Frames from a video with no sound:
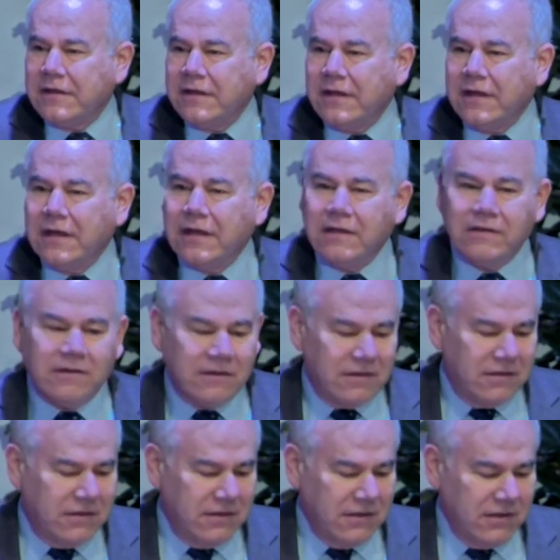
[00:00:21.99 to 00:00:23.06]
and
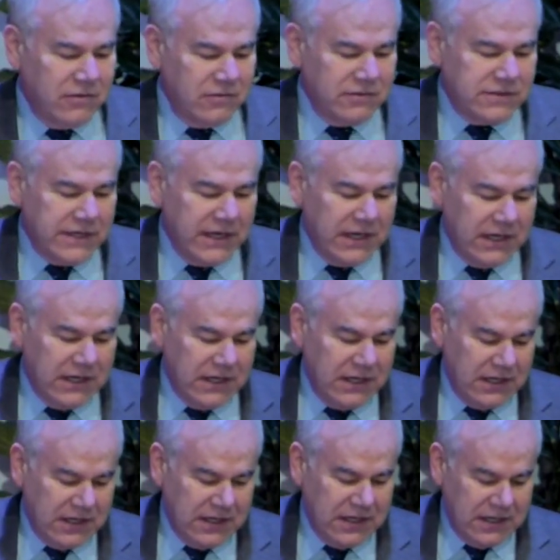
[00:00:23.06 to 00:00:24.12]
the other day,
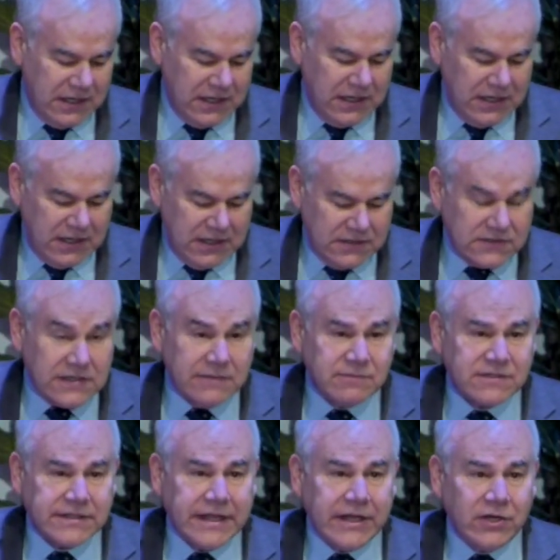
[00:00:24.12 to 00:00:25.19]
his
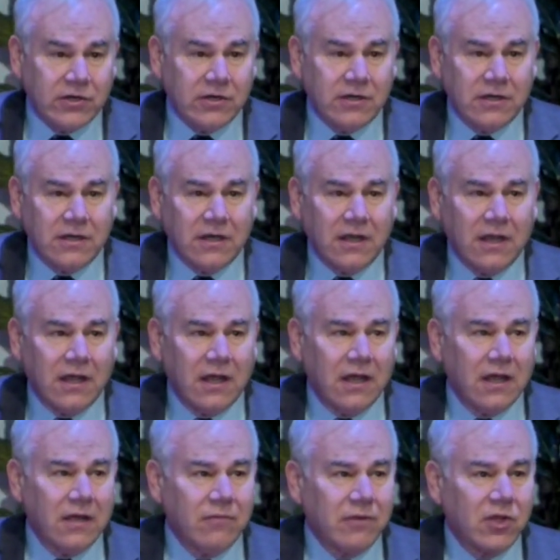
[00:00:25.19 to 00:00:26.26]
name's Leonard,
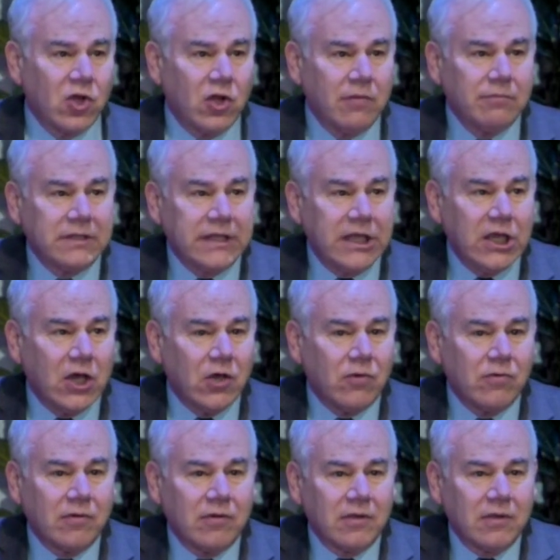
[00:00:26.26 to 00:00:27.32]
and we call him Leo,
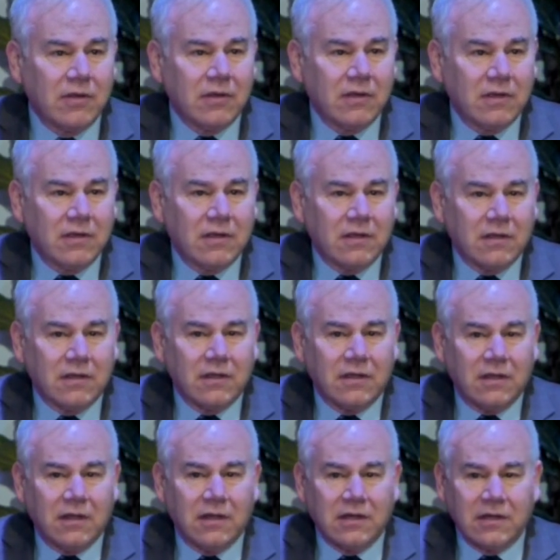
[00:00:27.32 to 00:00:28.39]

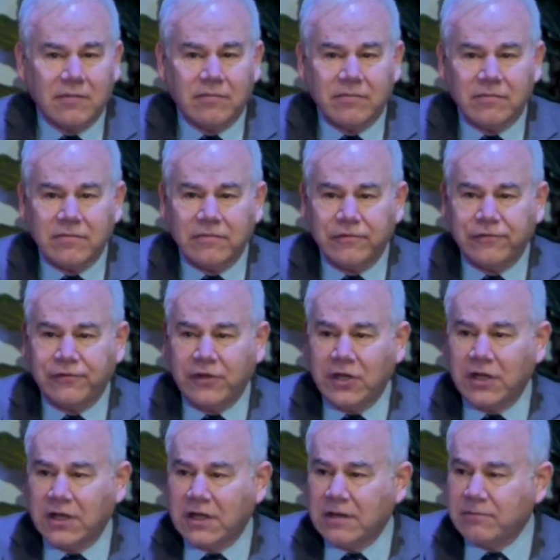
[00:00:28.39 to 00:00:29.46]
and I'm
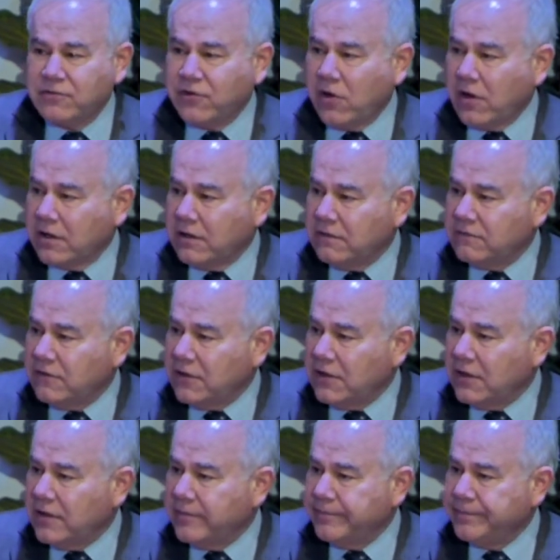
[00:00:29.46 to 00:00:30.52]
sitting and I'm talking to
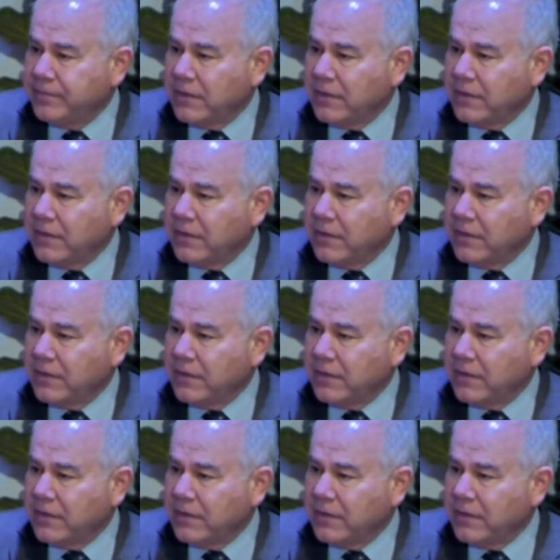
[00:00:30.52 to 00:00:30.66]
him,